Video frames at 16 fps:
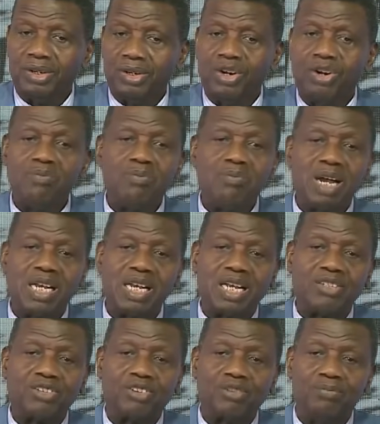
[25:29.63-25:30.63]
all
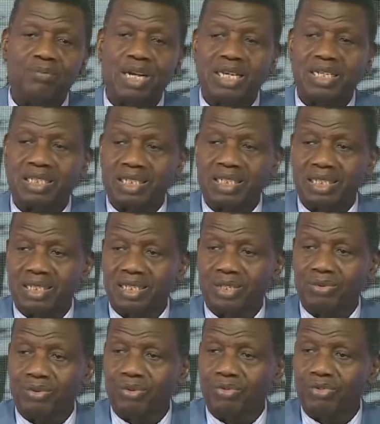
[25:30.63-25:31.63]
manners of
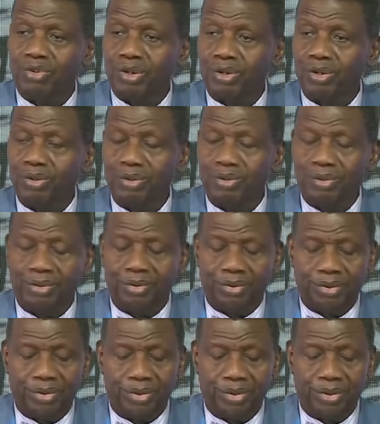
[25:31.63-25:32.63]
blessings will follow.
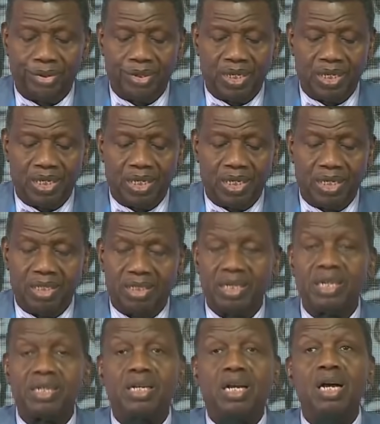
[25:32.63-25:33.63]
He
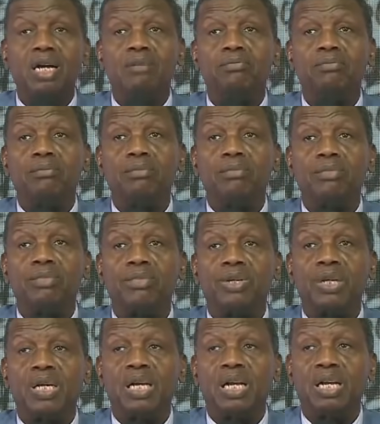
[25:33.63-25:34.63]
says, come,
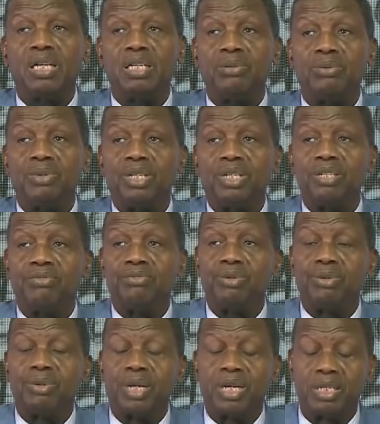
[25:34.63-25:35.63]
and he will give
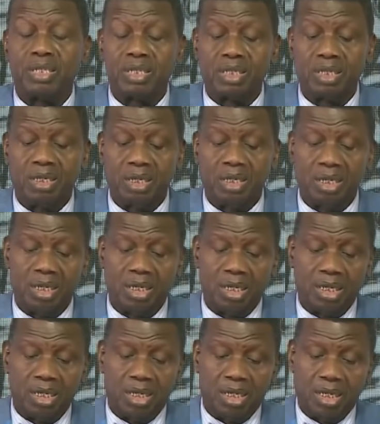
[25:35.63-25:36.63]
you rest.
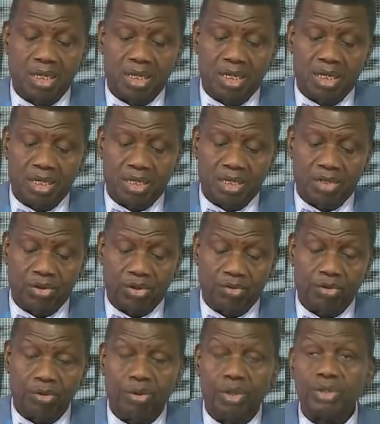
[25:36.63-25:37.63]
So
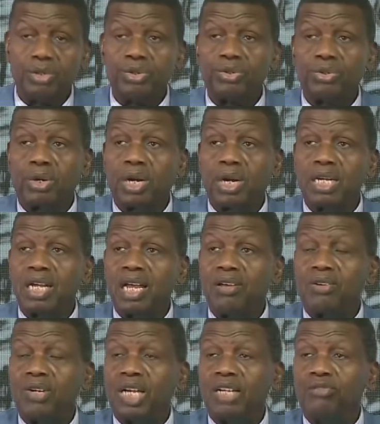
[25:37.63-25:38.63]
if you want to surrender
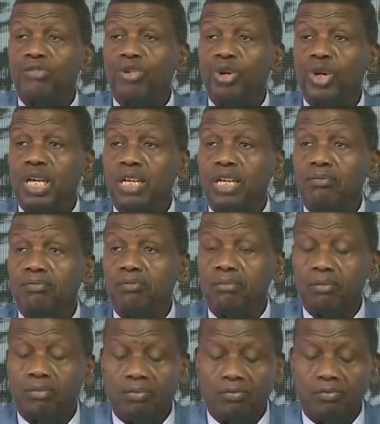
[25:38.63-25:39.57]
your life to him,